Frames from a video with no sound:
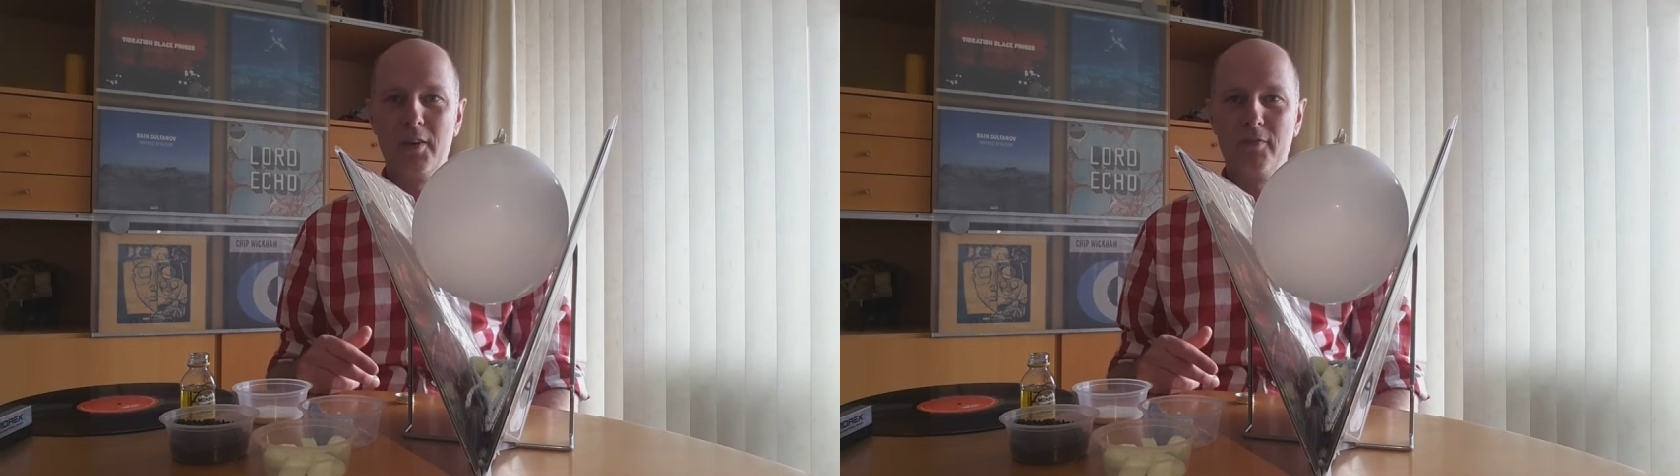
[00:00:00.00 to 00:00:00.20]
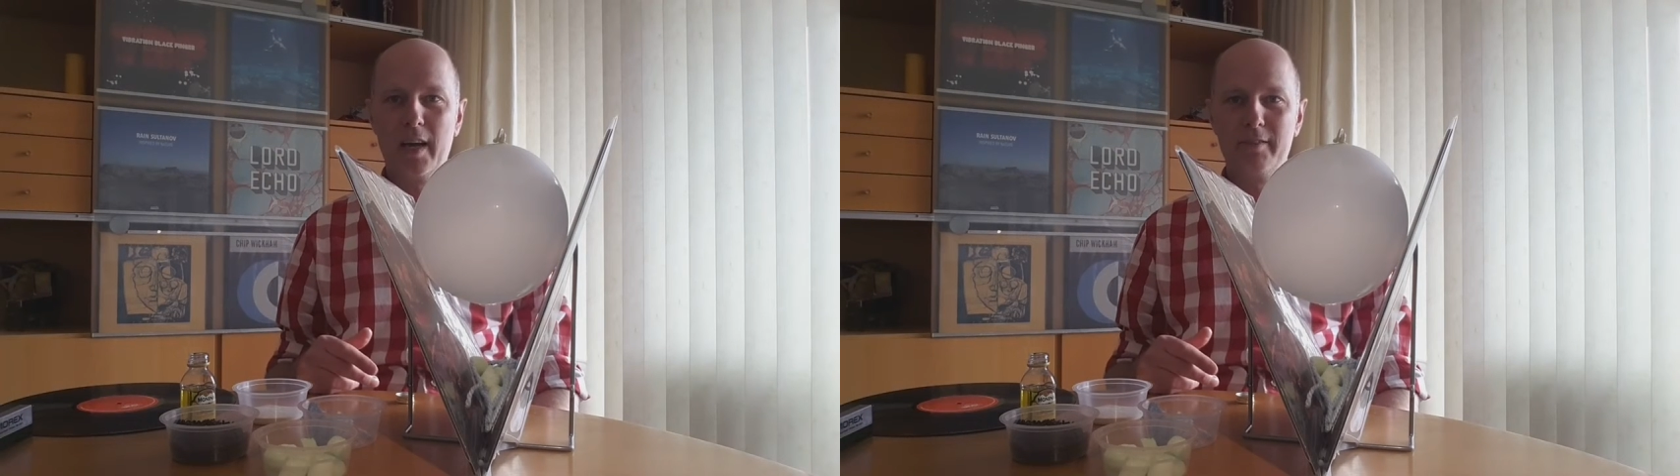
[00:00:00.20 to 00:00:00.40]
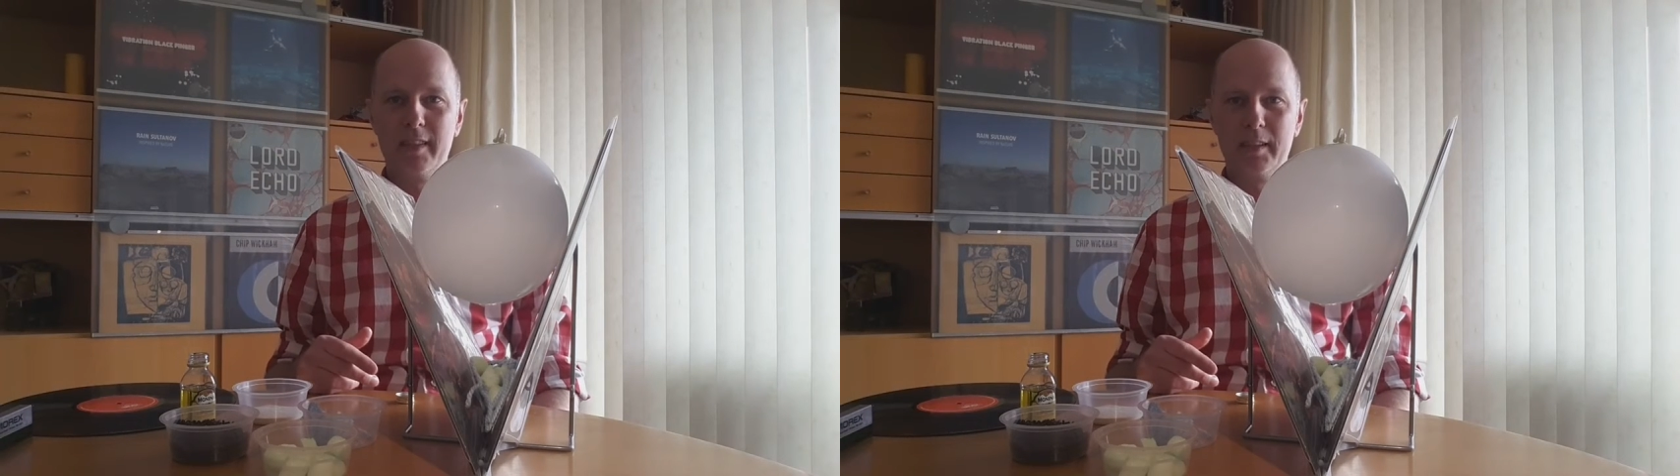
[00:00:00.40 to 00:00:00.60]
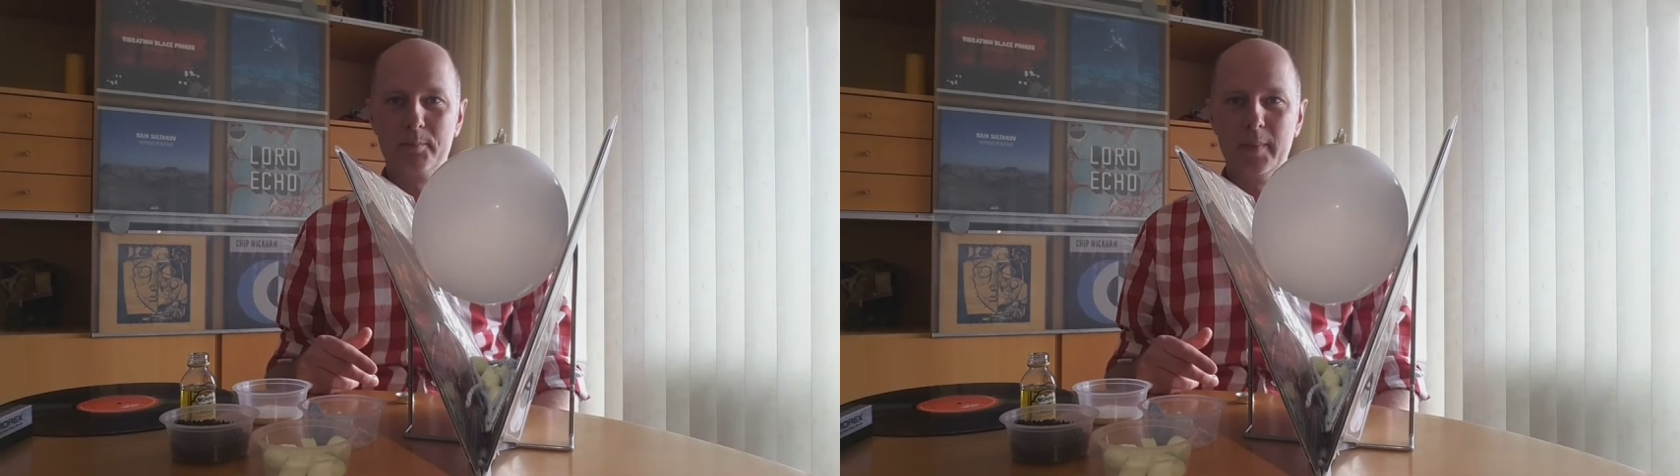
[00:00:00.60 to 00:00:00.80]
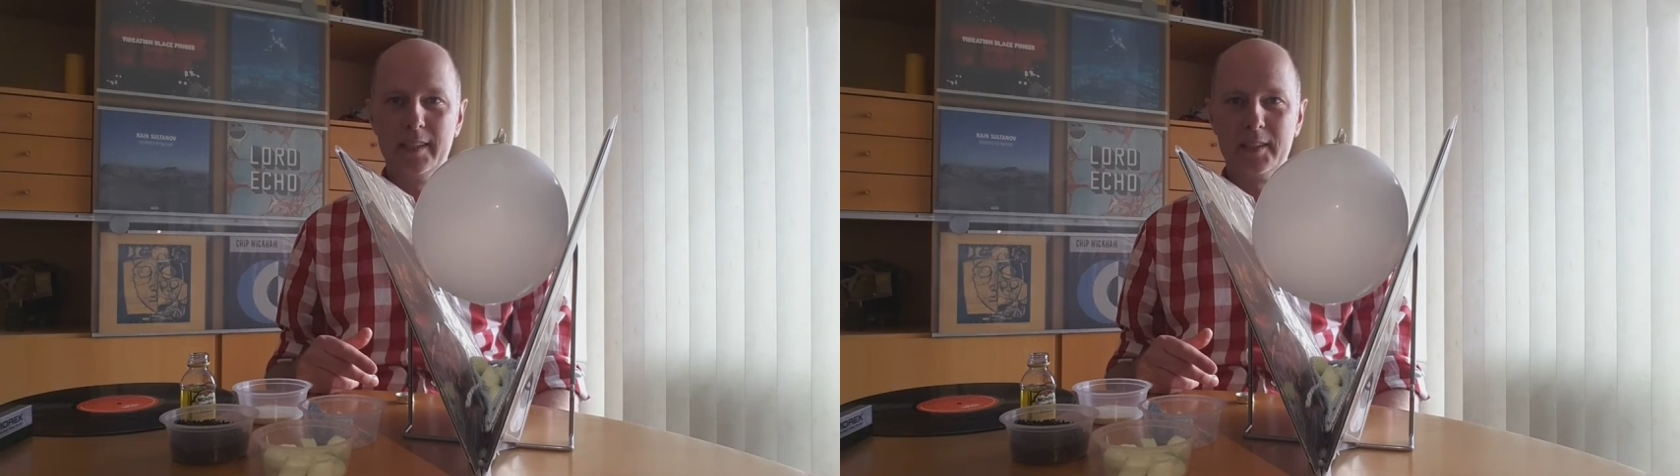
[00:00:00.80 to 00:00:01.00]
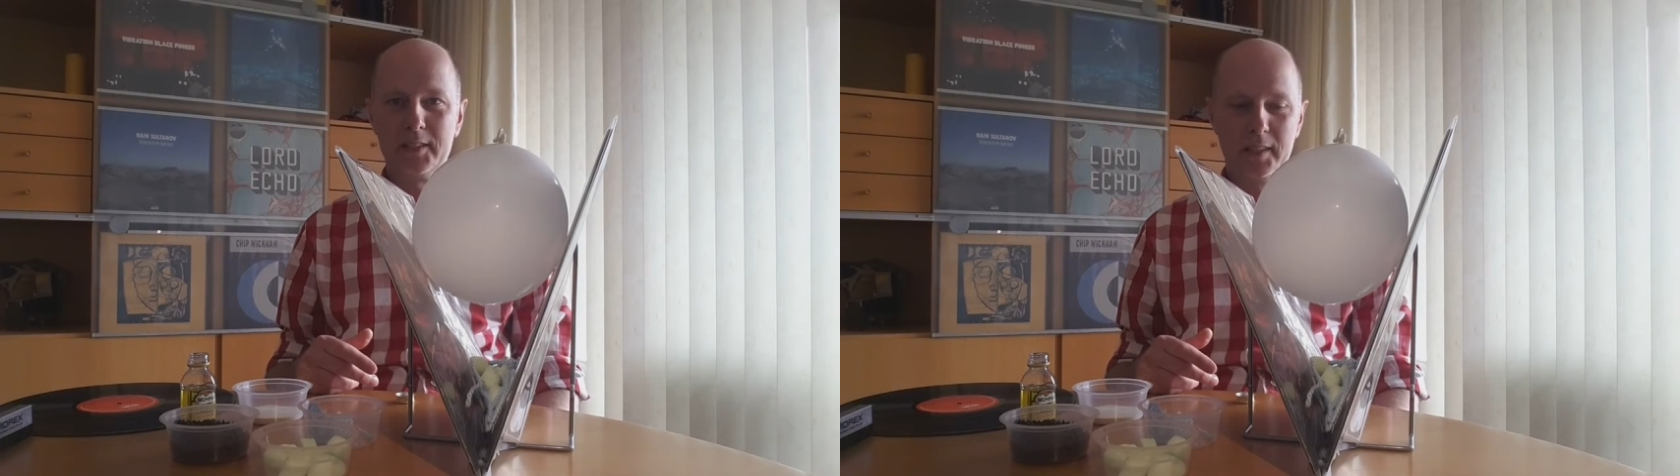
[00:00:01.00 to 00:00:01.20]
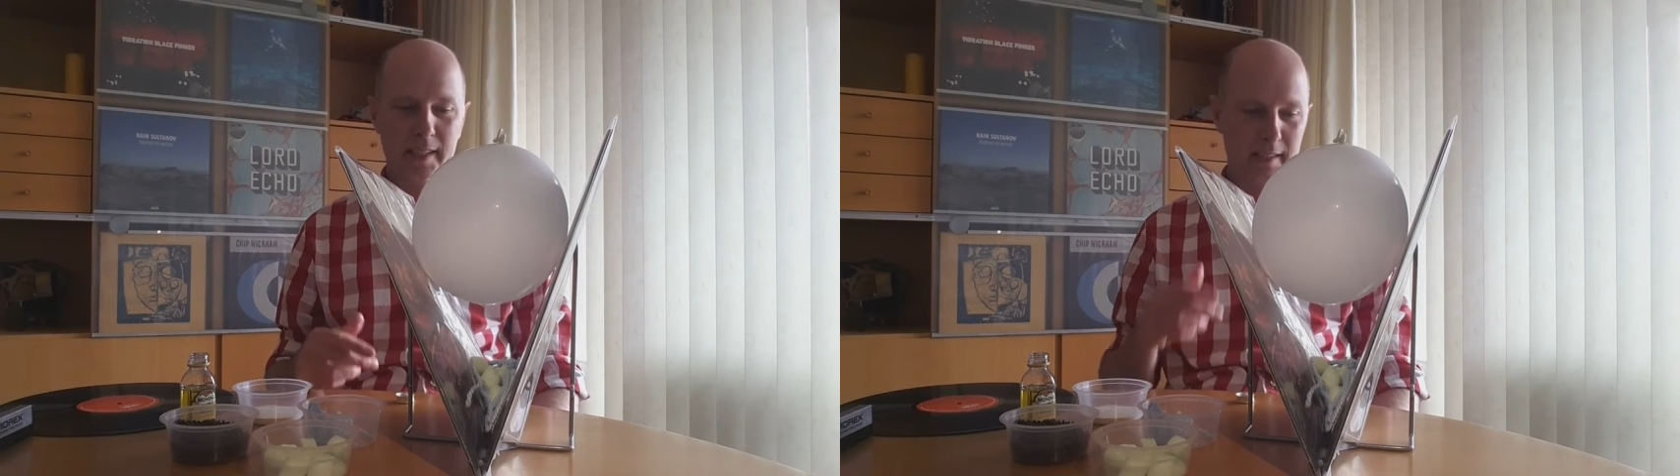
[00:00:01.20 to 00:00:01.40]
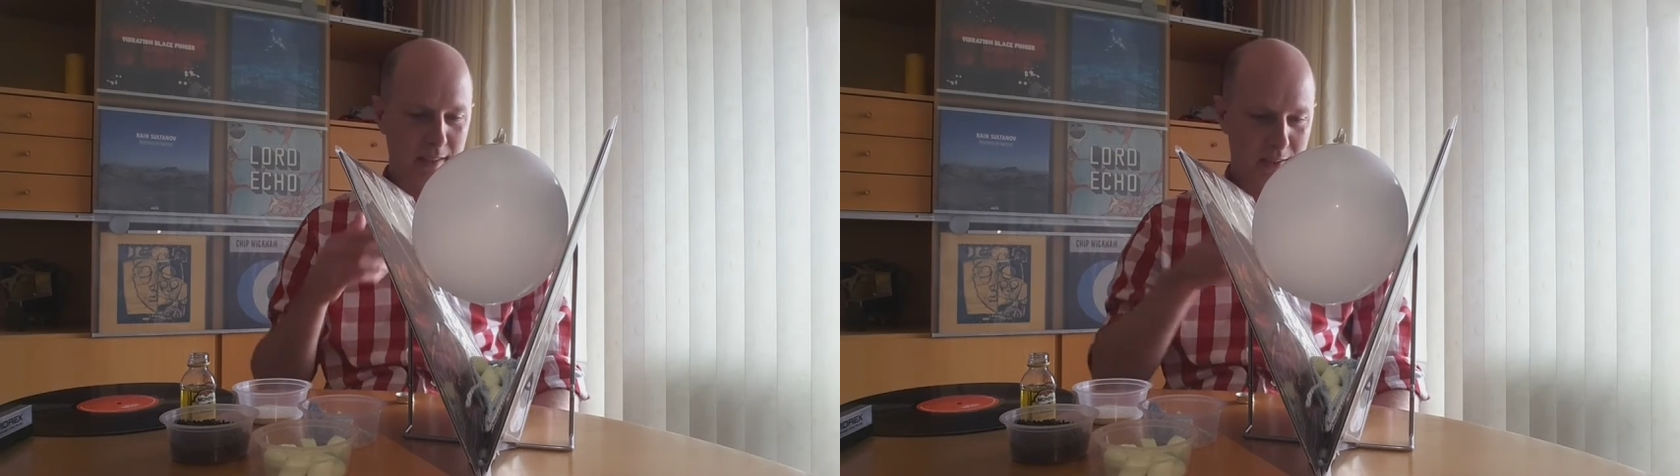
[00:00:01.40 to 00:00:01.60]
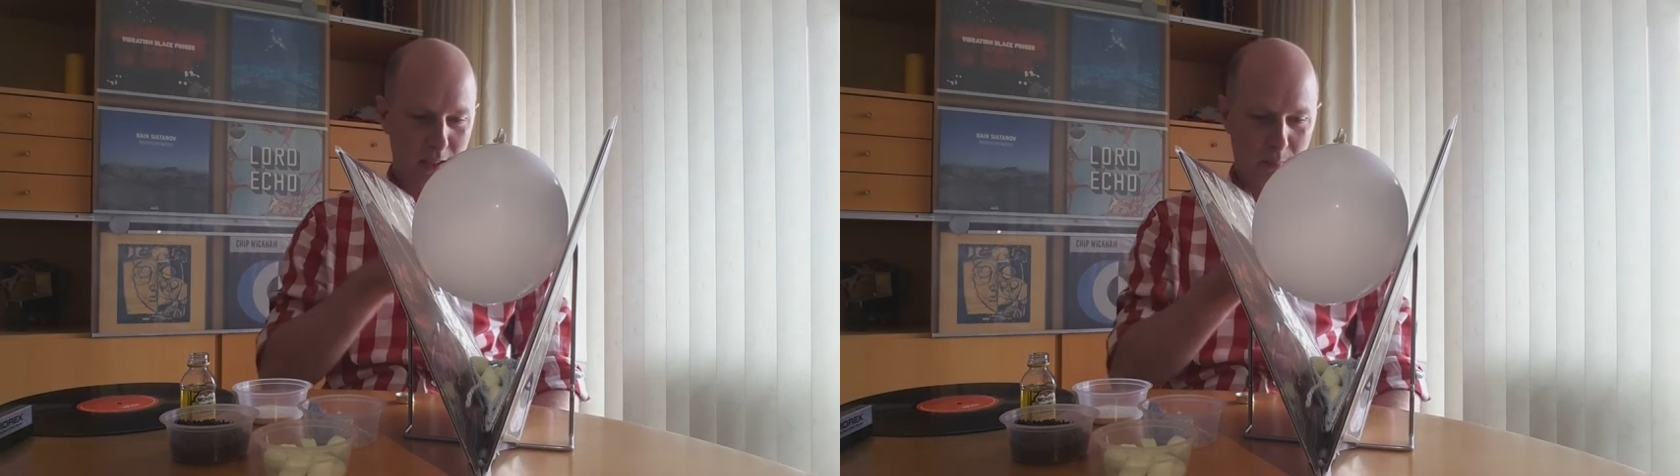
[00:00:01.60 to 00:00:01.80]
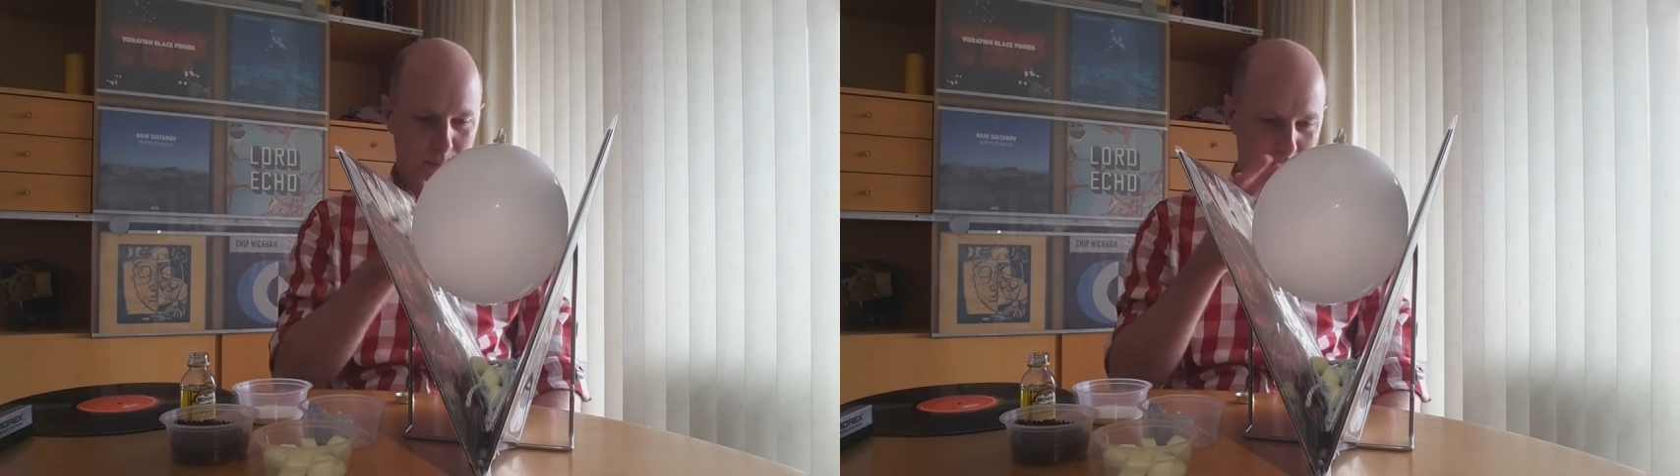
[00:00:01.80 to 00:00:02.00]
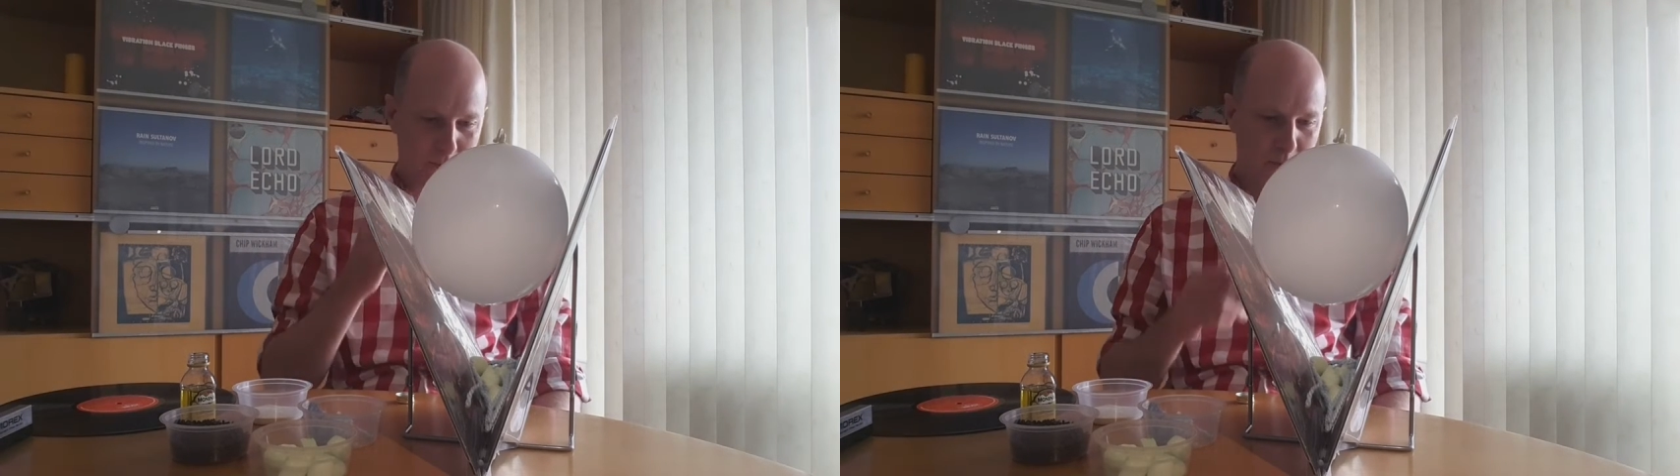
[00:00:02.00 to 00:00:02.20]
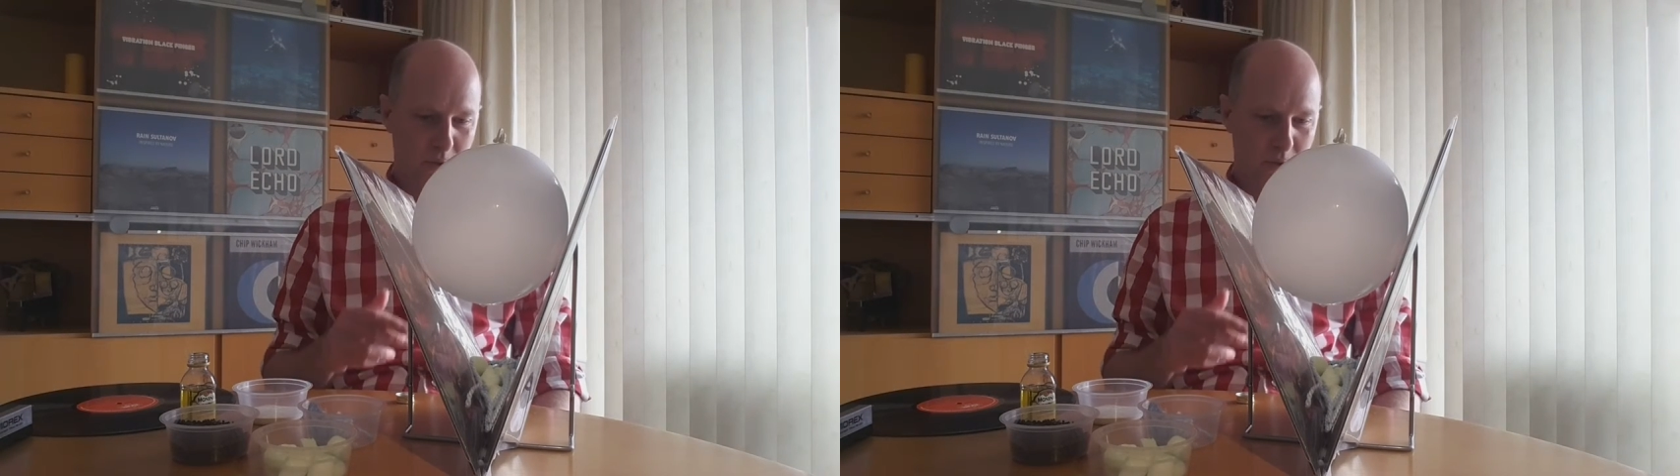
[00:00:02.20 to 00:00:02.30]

500 meters in some